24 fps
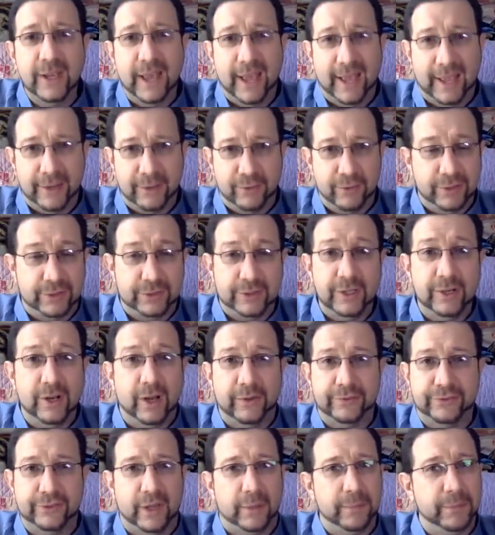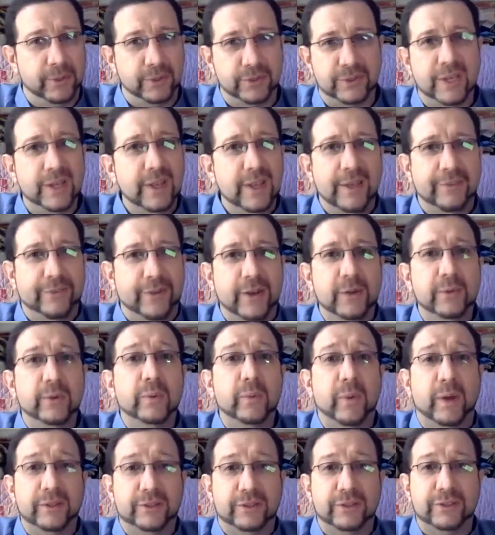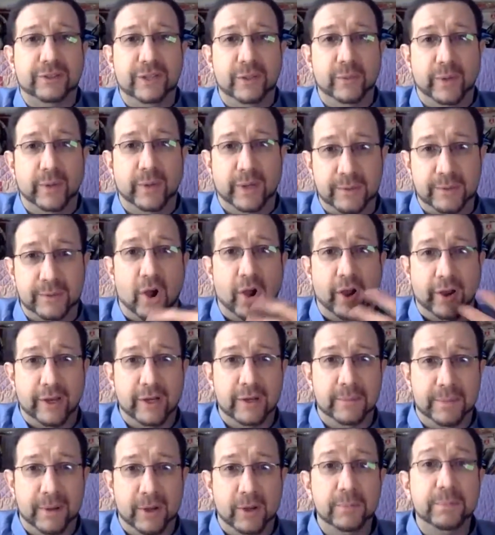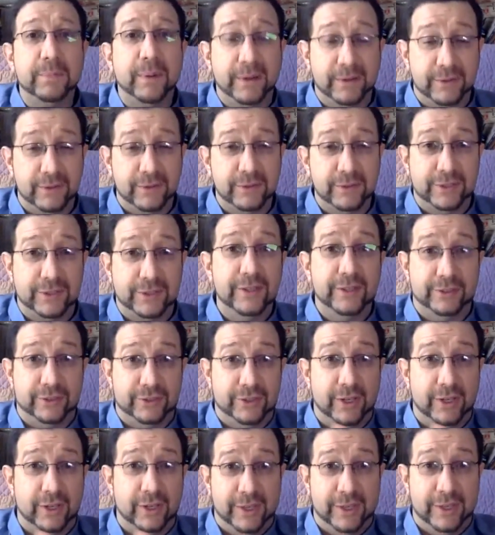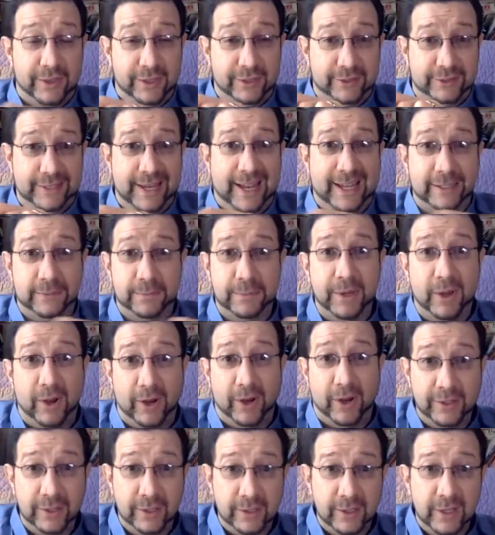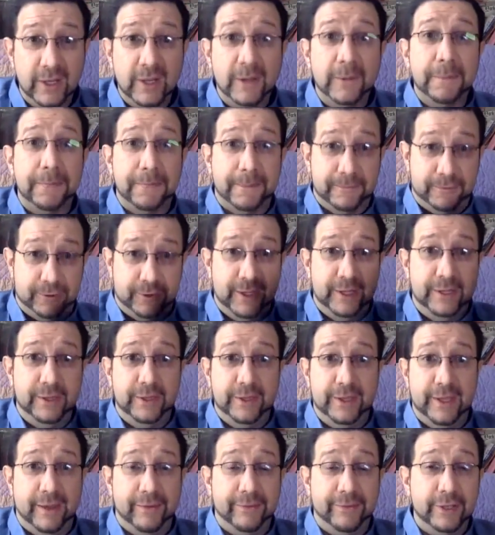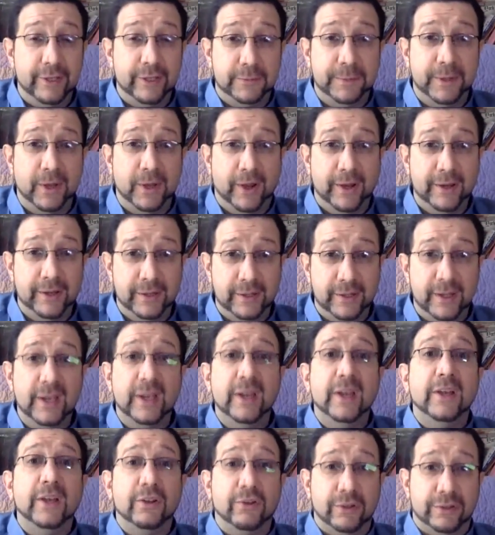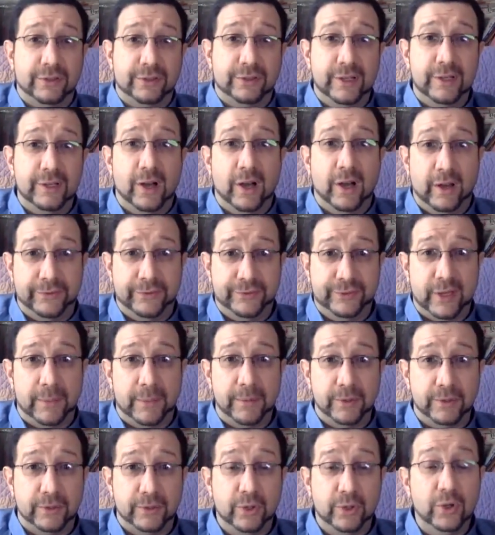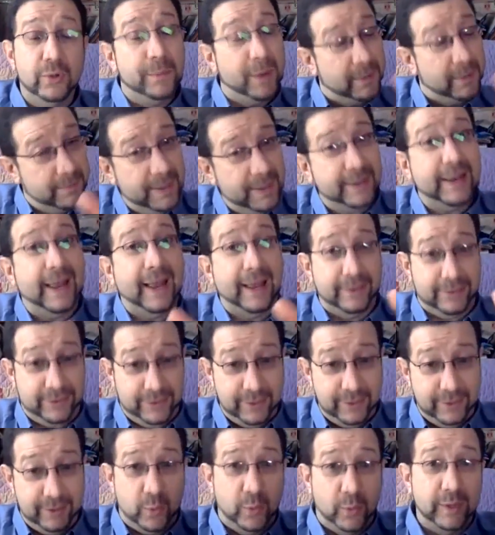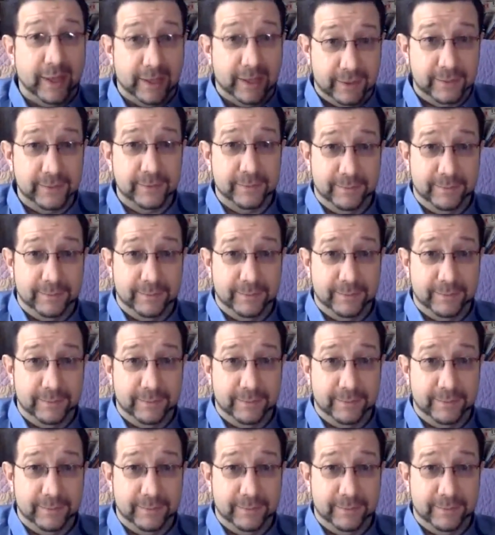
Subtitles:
And Christina Hoff Sommers, if anyone wants to see what I'm talking about, but see the stats behind it, see the evidence behind it, Christina Hoff Sommers, whom I met at the Quillette